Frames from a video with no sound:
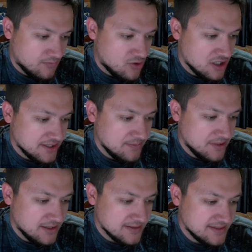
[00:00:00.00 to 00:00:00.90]
Milwaukee
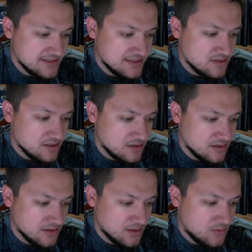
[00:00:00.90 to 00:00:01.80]
Bucks,
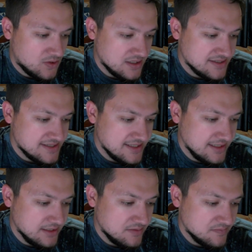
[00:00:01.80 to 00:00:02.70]
number one
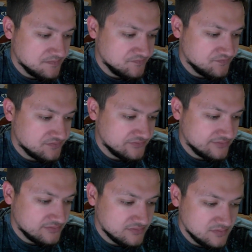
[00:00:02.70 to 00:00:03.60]
seed,
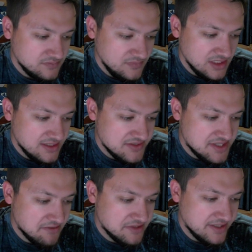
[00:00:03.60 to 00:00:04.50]

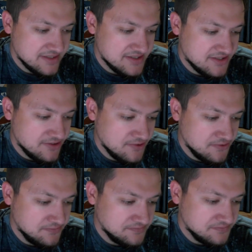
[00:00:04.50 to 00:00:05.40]
Celtics,
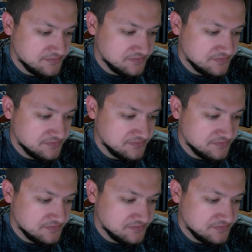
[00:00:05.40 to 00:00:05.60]
2,